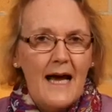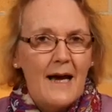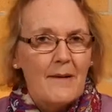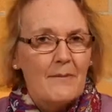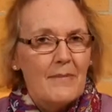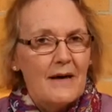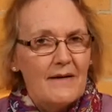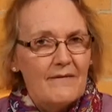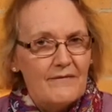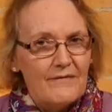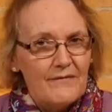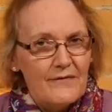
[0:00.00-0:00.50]

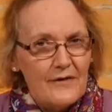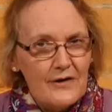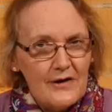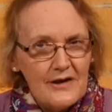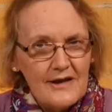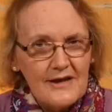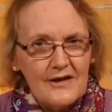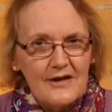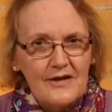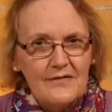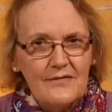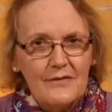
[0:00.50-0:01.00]
But
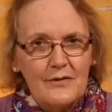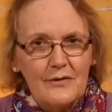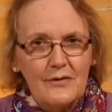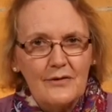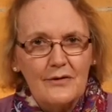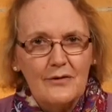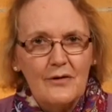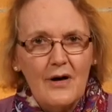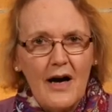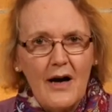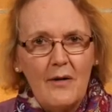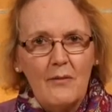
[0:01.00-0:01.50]
first of
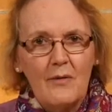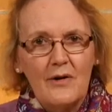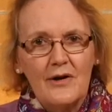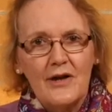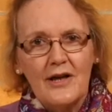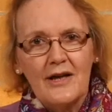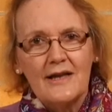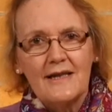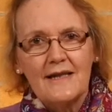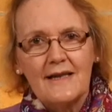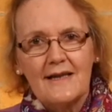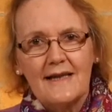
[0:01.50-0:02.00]
all, I want
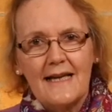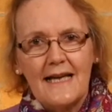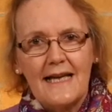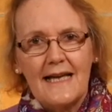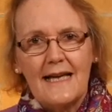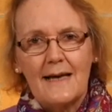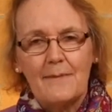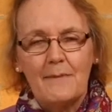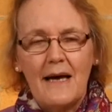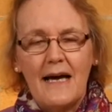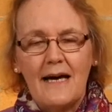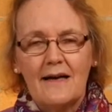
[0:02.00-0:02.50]
you to think
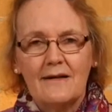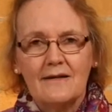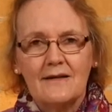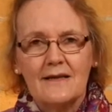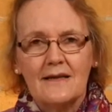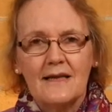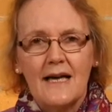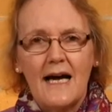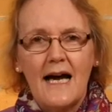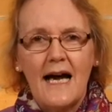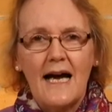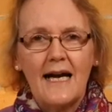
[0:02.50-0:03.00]
about
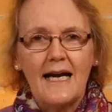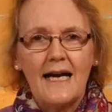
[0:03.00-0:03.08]
a